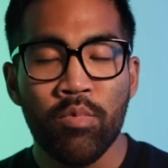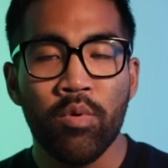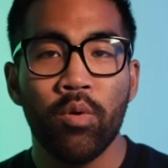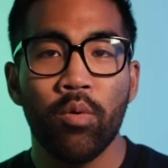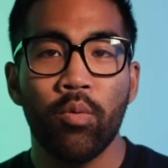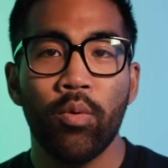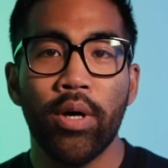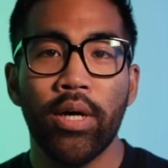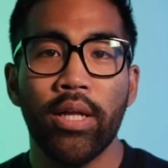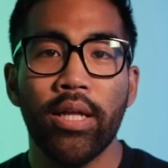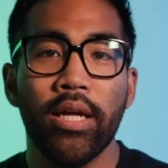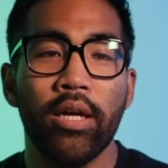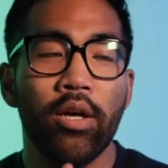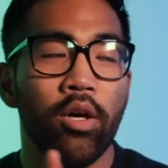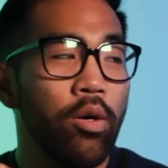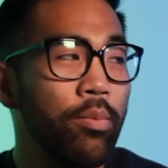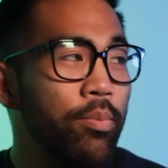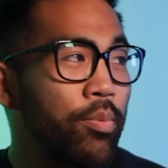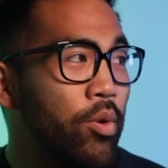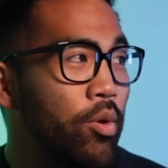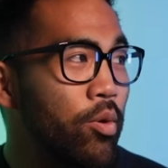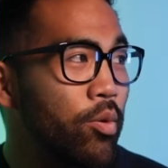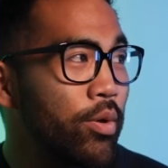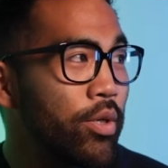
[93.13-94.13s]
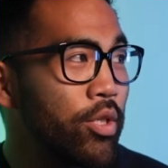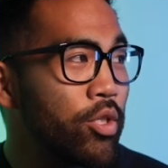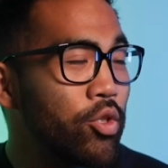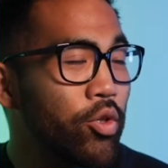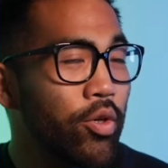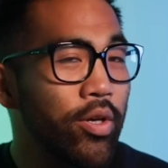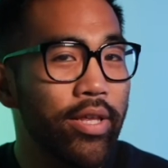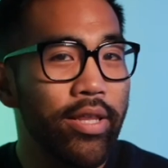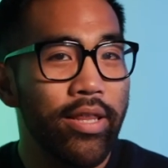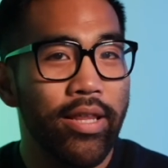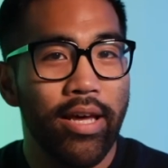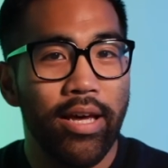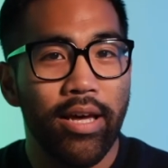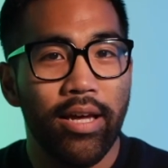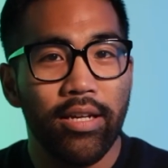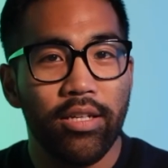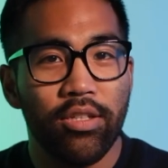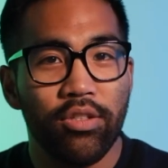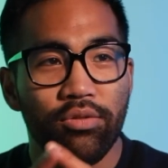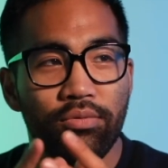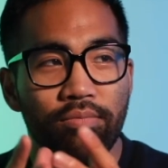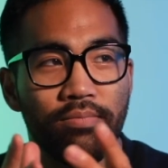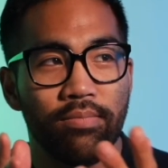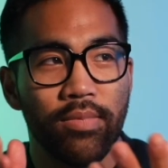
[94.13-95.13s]
Well, I hope you enjoyed that
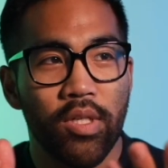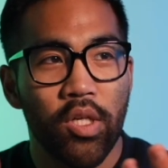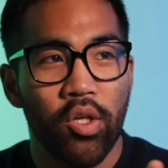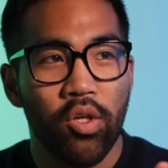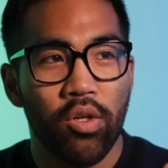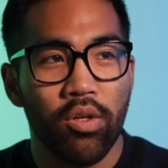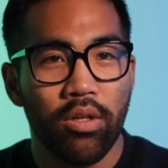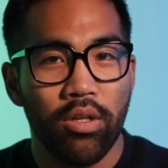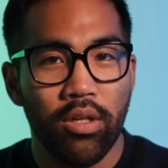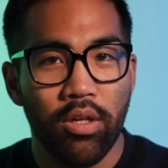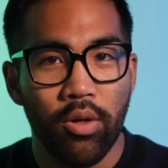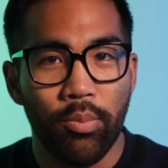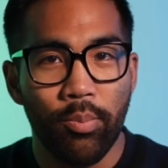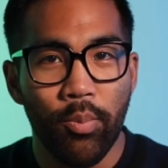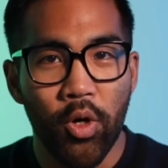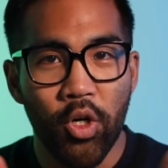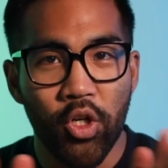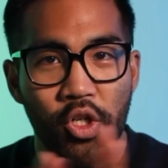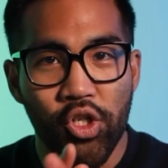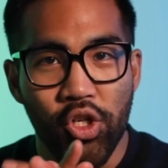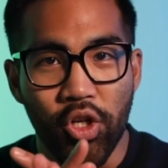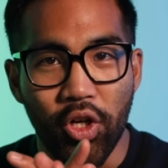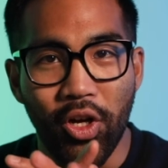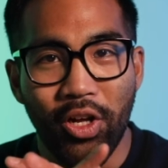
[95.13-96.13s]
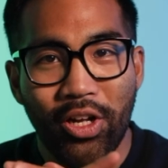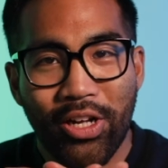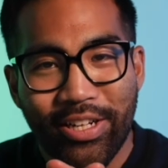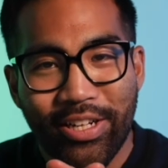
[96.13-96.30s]
commercial.